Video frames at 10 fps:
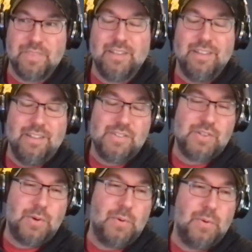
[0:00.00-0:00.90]

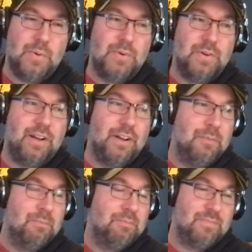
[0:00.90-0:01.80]
So
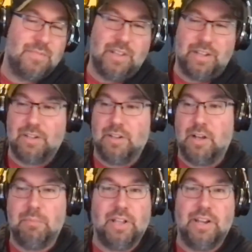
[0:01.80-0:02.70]
um, like a, a,
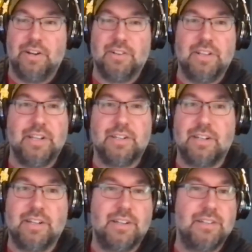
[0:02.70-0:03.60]
player like
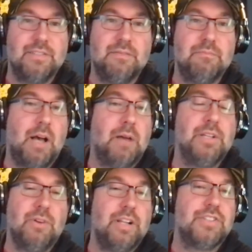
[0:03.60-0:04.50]
uh, Bobby
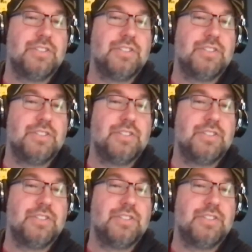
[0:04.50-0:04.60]
Grich,